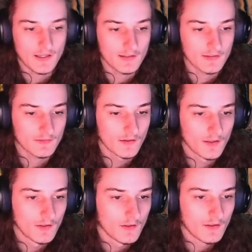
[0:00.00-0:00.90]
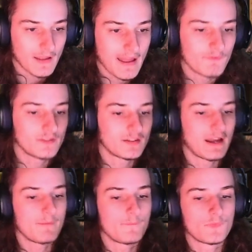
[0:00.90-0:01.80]
and every
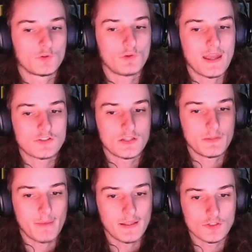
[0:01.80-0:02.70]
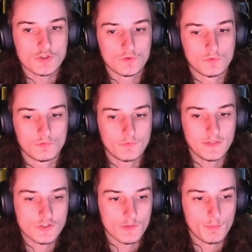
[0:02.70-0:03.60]
time you actually manage to
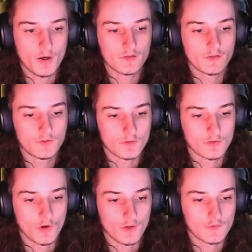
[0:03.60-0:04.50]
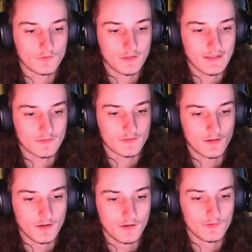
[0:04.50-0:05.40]
reach the portal you're going to get
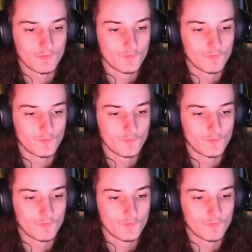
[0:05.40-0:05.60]
the